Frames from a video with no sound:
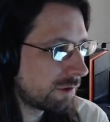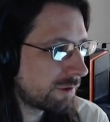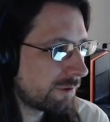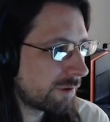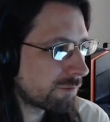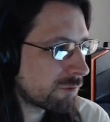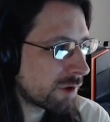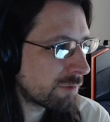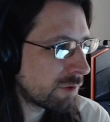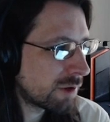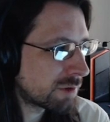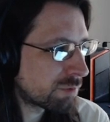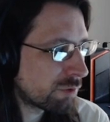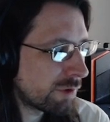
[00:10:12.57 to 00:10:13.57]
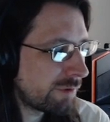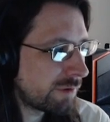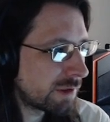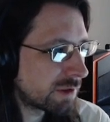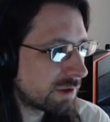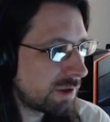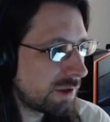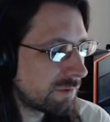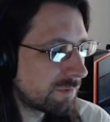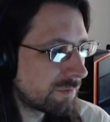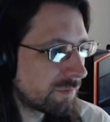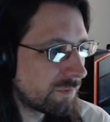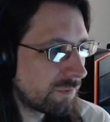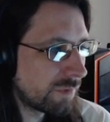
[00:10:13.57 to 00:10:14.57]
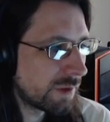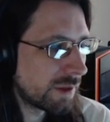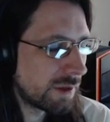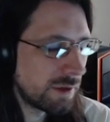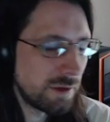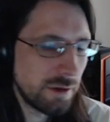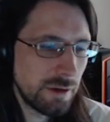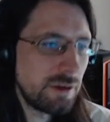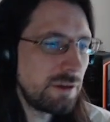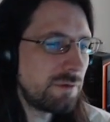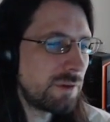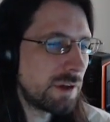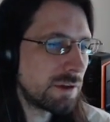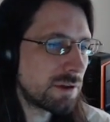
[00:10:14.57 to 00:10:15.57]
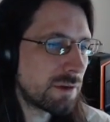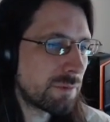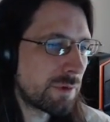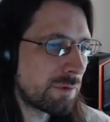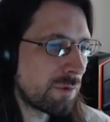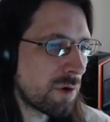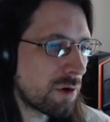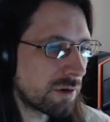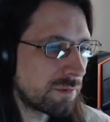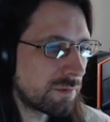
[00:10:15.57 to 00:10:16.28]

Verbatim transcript: than what it was previously, you've done something wrong.